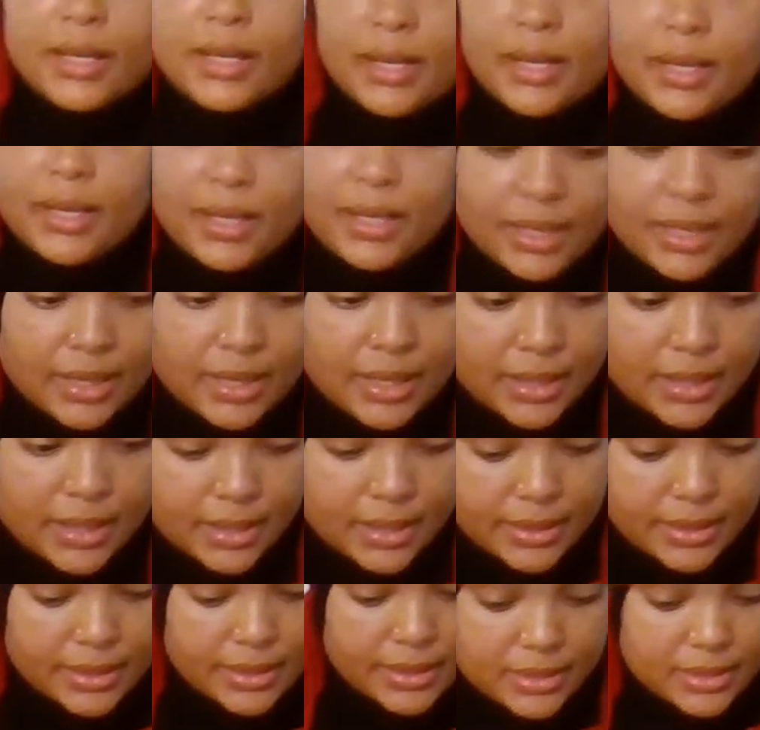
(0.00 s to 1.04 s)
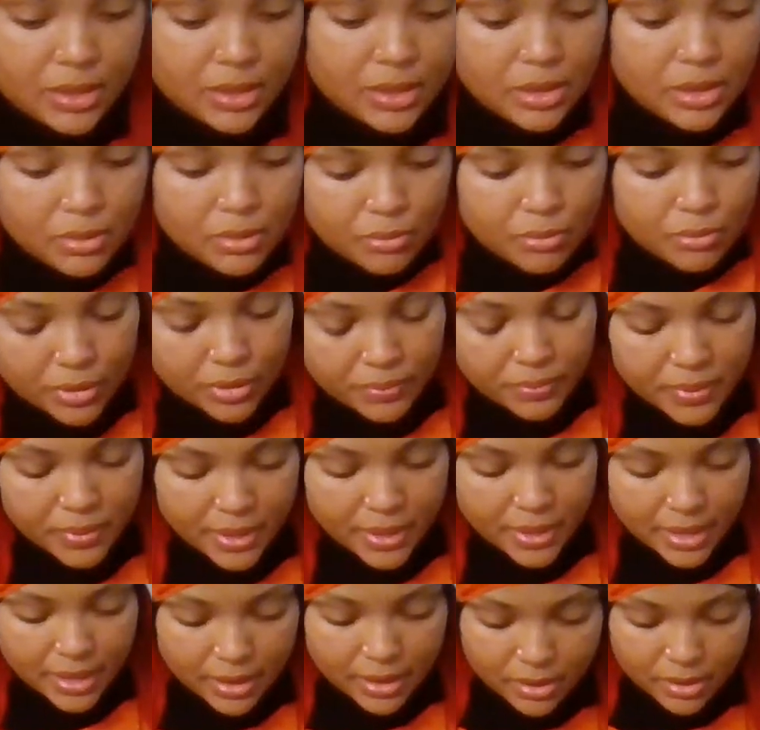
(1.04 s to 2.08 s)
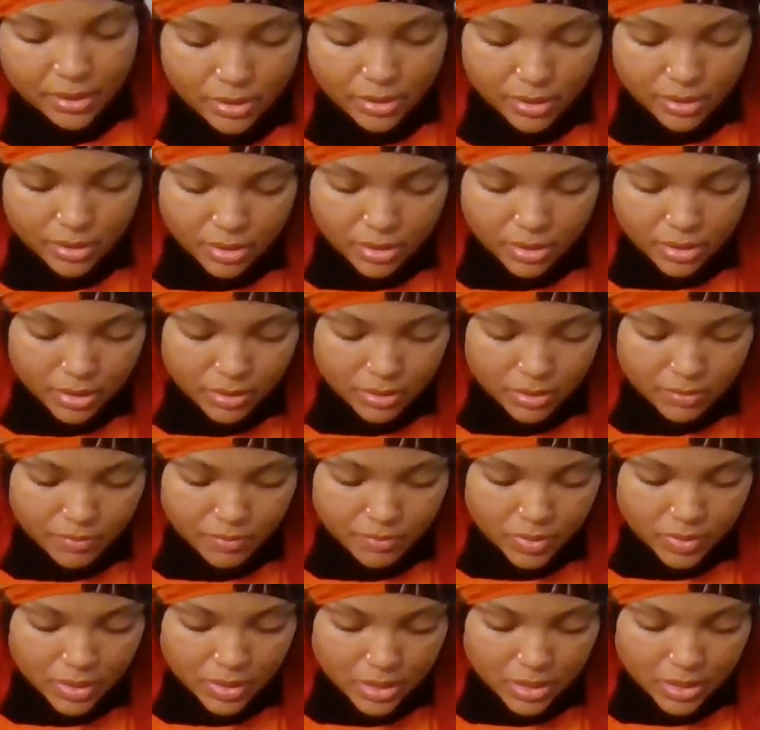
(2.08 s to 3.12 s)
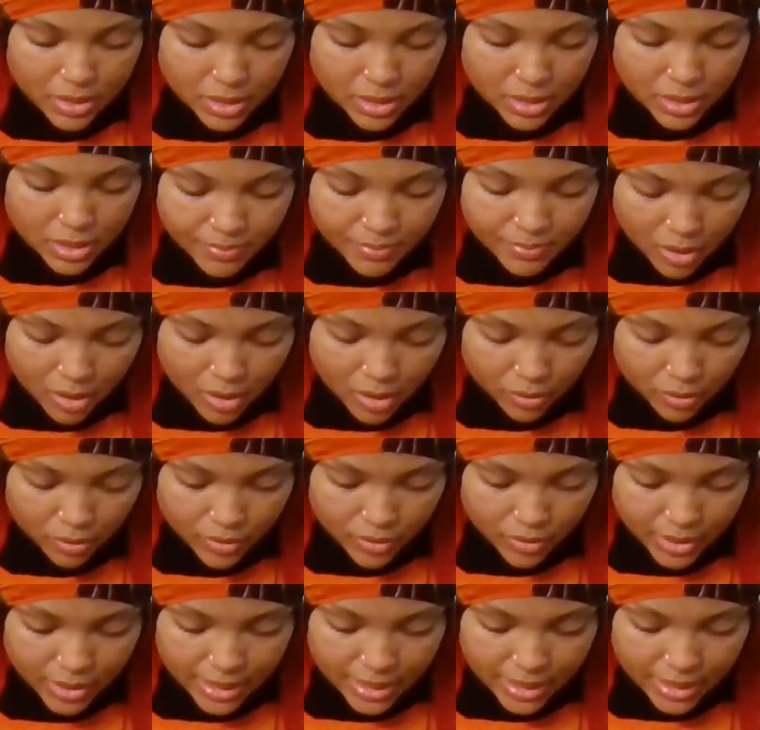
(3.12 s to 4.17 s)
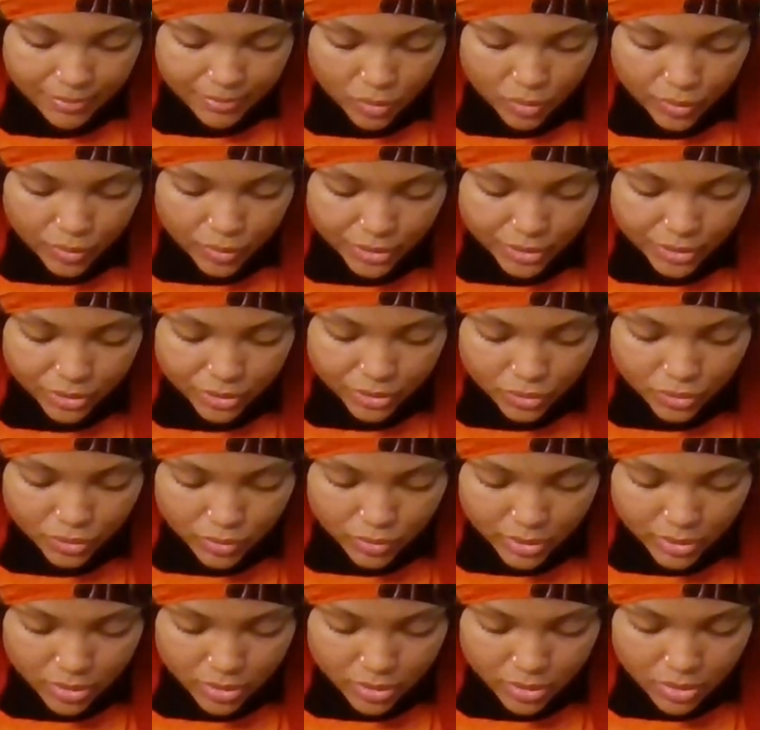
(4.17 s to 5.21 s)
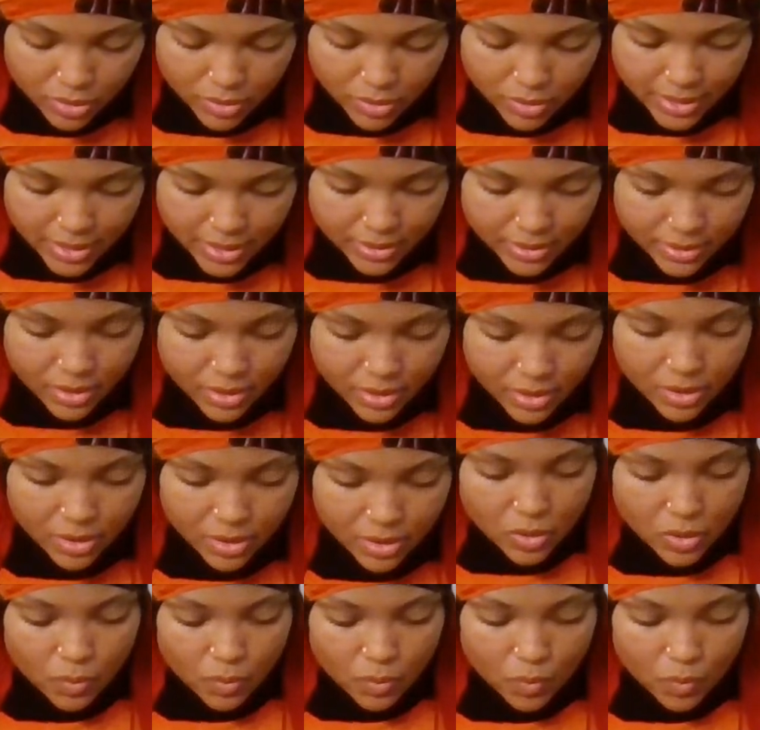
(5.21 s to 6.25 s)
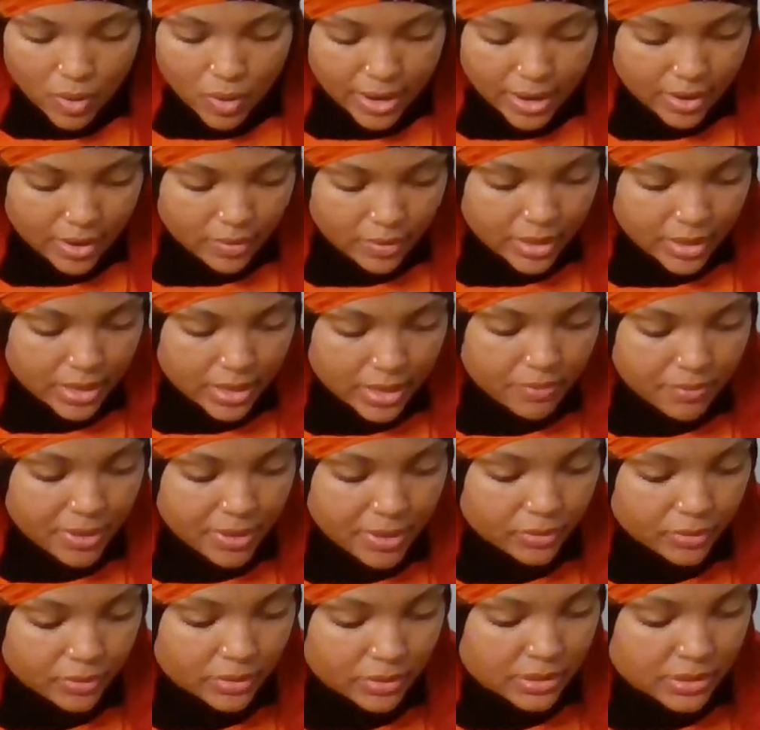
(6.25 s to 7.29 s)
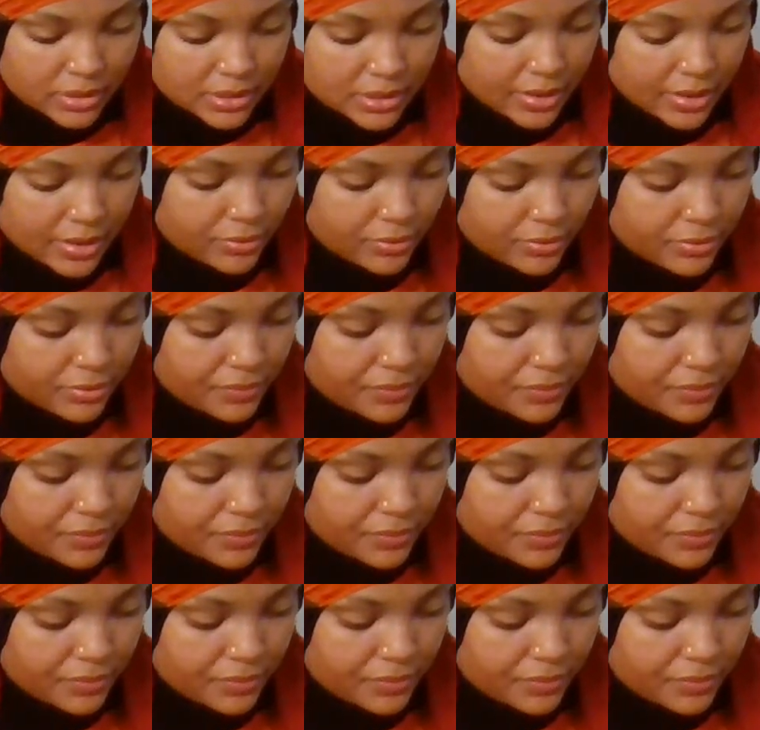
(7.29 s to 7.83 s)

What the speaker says: and prepare the bottle that I'm going to store it all in while it melts down.